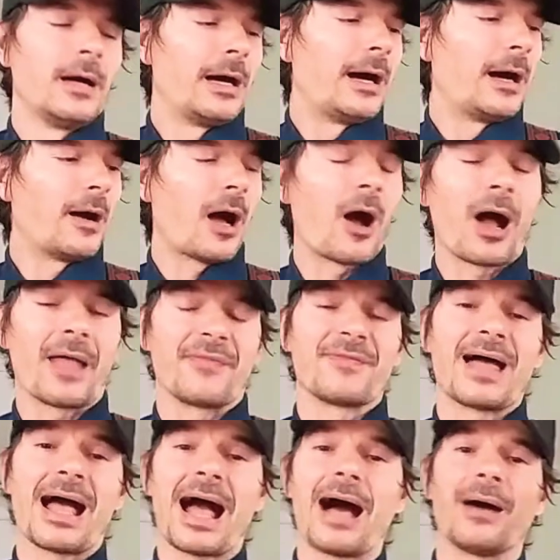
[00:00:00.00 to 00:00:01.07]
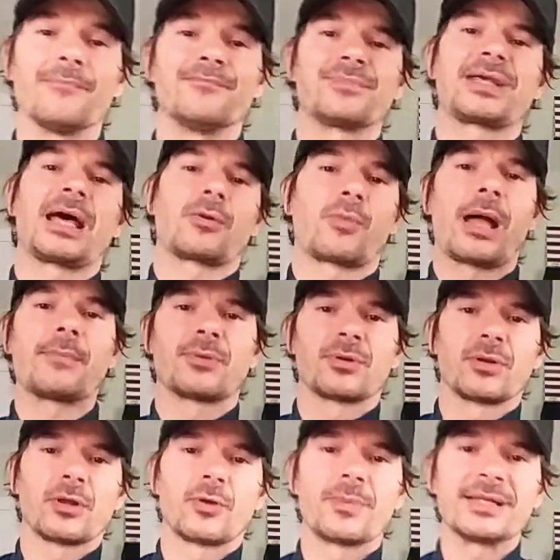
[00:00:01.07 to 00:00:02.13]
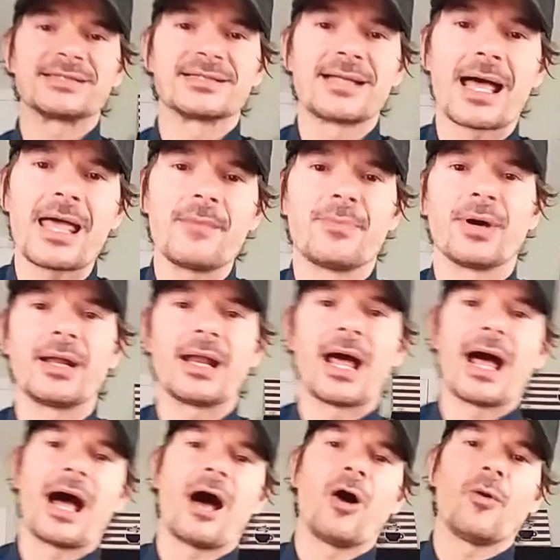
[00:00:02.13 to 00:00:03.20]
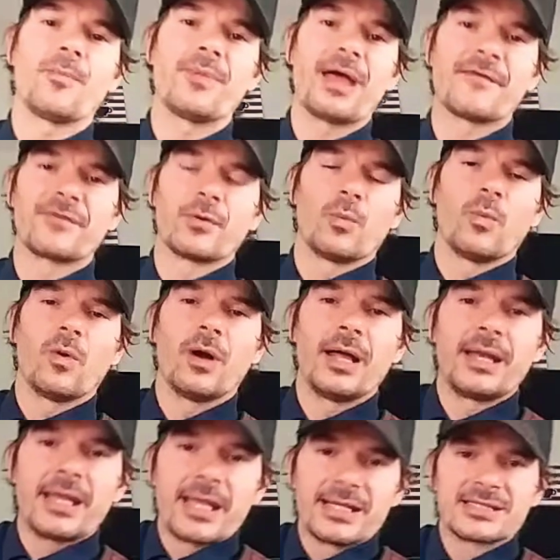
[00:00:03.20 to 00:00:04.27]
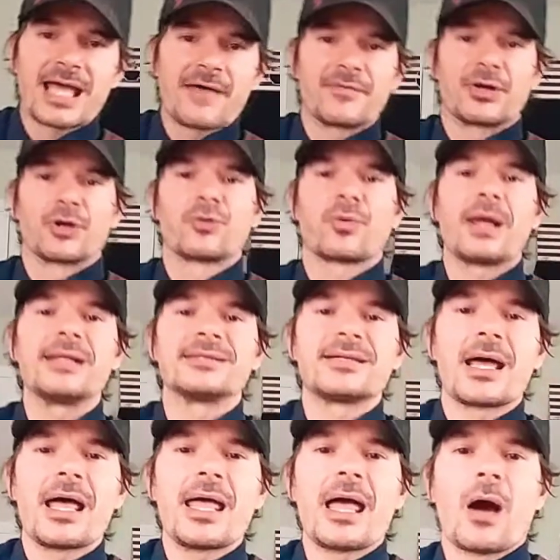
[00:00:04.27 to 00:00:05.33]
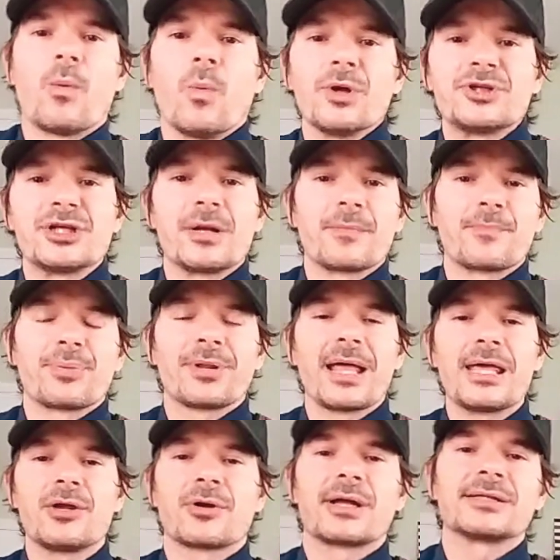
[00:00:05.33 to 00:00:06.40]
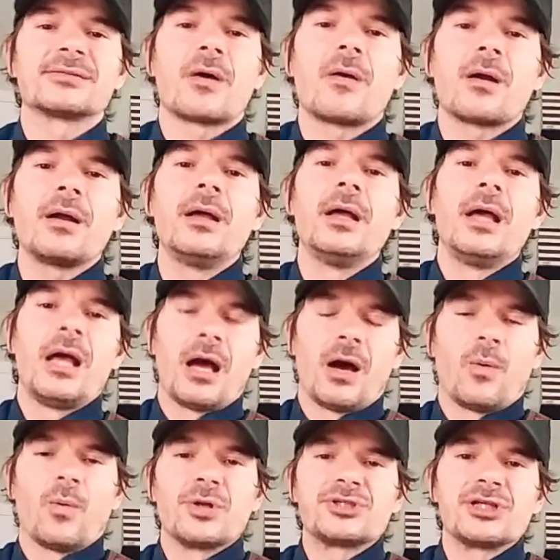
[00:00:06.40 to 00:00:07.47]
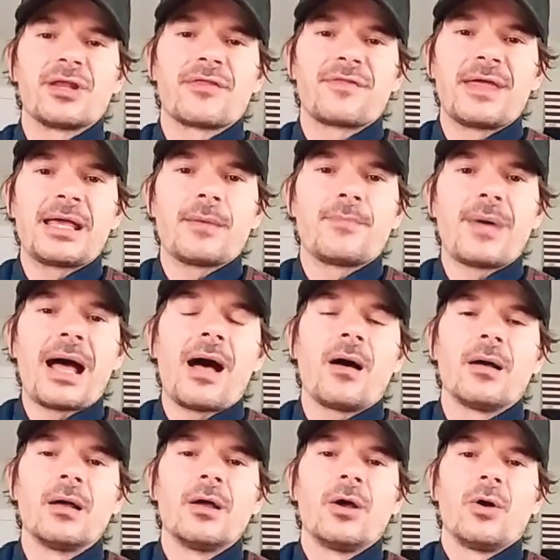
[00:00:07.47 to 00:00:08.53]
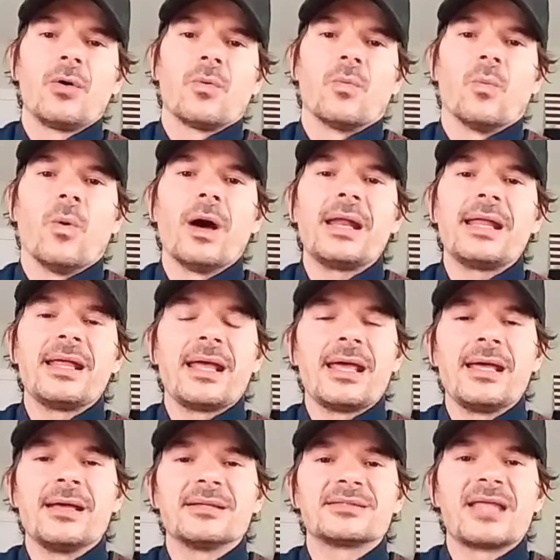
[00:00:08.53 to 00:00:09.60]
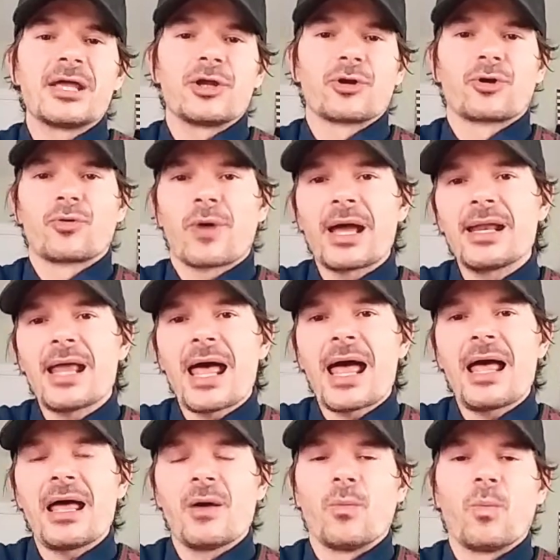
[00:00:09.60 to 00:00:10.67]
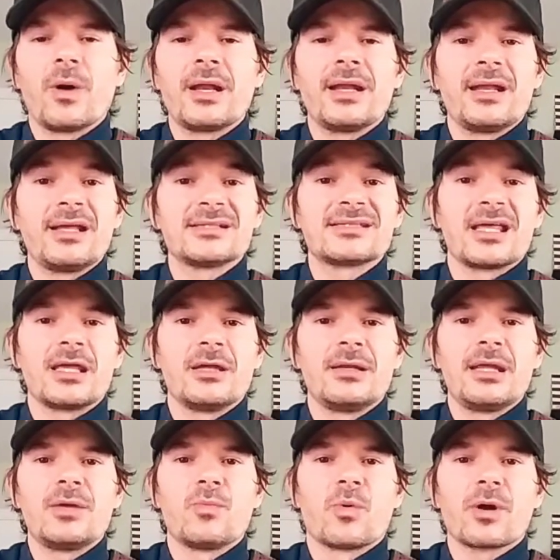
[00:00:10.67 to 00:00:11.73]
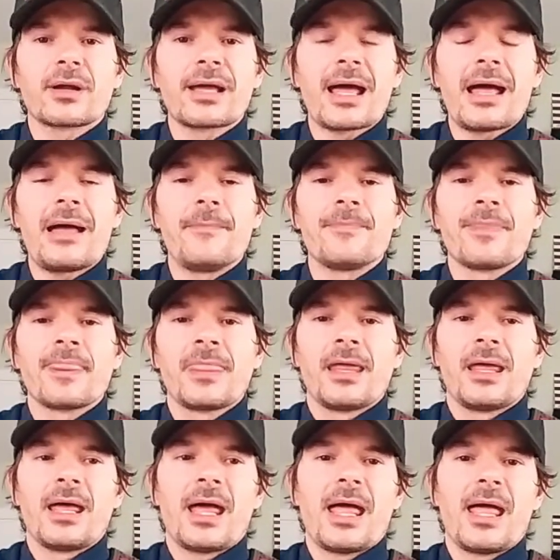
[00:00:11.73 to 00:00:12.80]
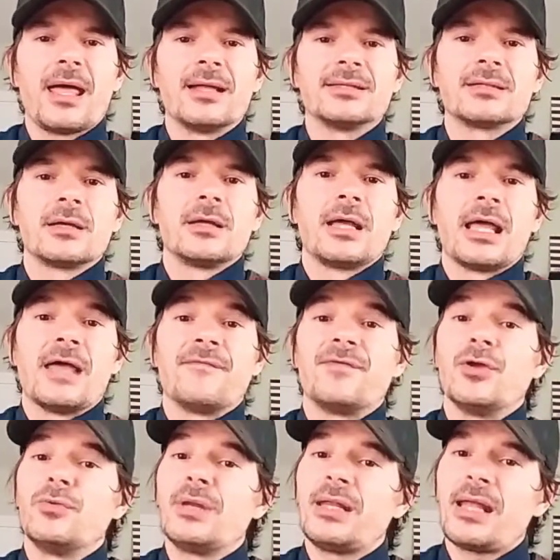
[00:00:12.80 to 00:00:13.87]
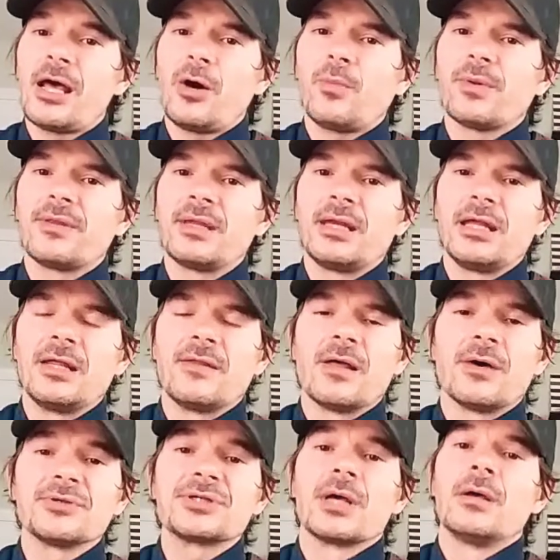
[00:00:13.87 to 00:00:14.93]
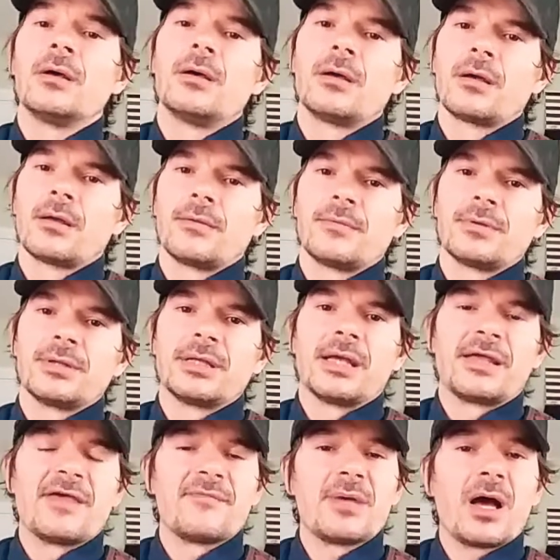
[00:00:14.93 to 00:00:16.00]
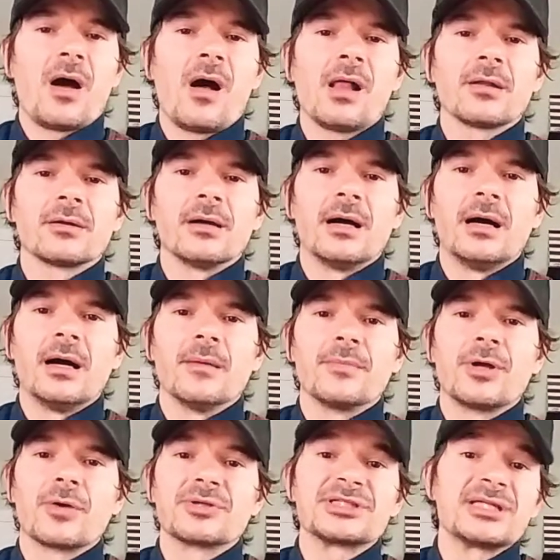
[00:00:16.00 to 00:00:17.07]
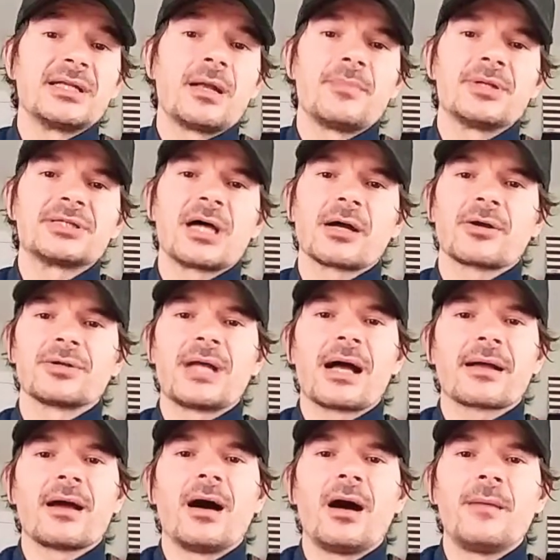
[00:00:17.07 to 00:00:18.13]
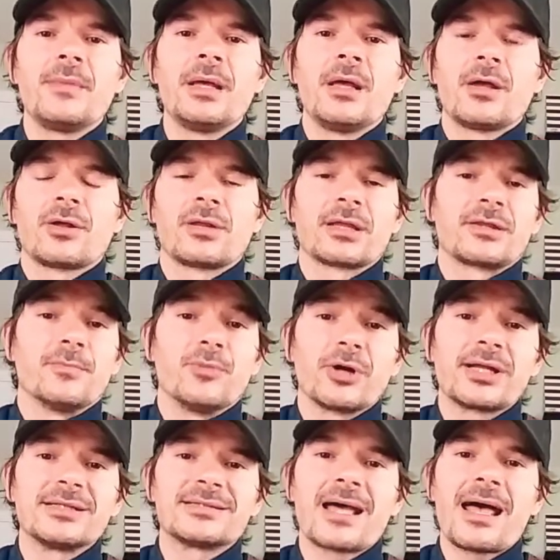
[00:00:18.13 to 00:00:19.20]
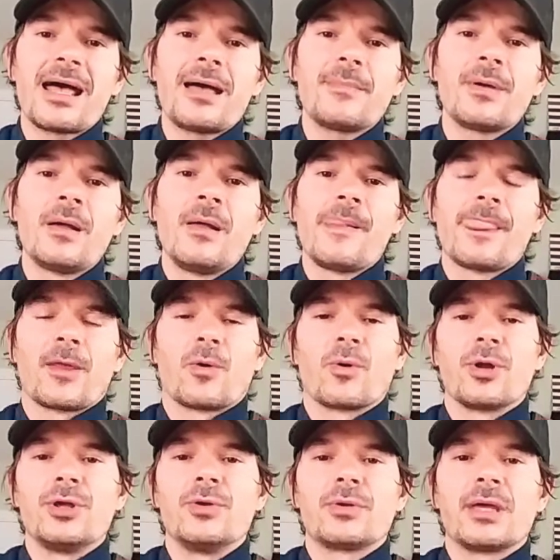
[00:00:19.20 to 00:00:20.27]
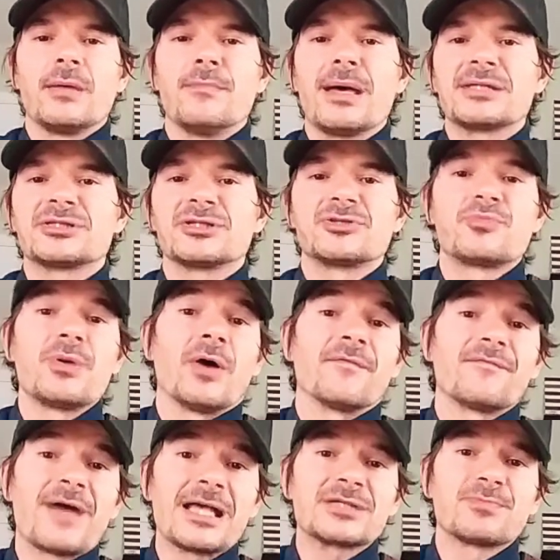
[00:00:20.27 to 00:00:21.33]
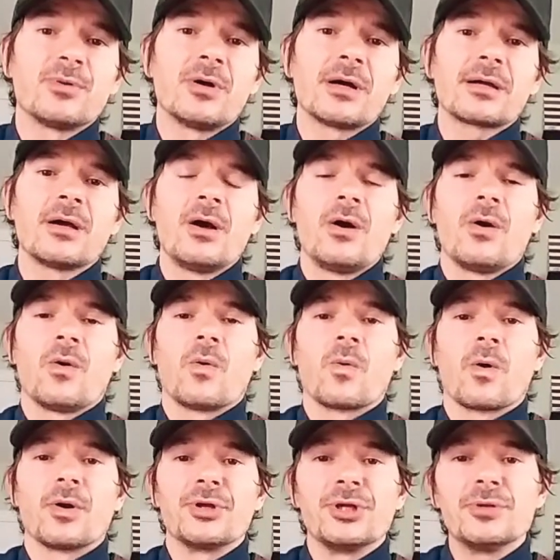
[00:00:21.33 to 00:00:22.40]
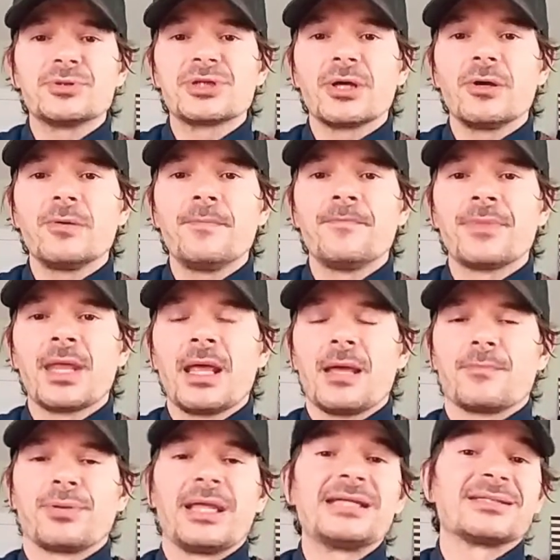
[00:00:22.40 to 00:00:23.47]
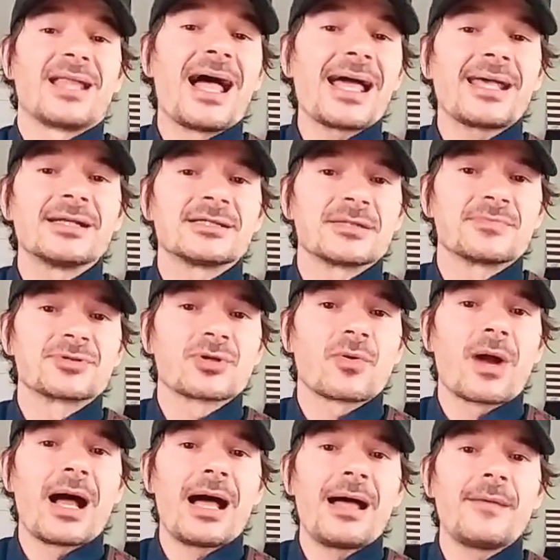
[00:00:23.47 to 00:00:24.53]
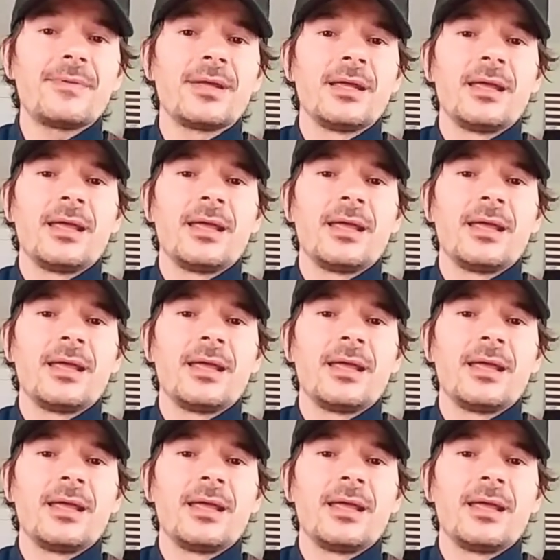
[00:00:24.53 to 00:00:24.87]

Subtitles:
All right, I kind of rambled a little bit today, but I hope everyone is having a great day. I want you to play your guitar. I want you to think about what it is that you're great at and what it is that you need work at. And if you need help with any of those, you give me a holler. Go to cwtucker.com, click the booking tab, or you can message me on Facebook or on YouTube. Please like and subscribe.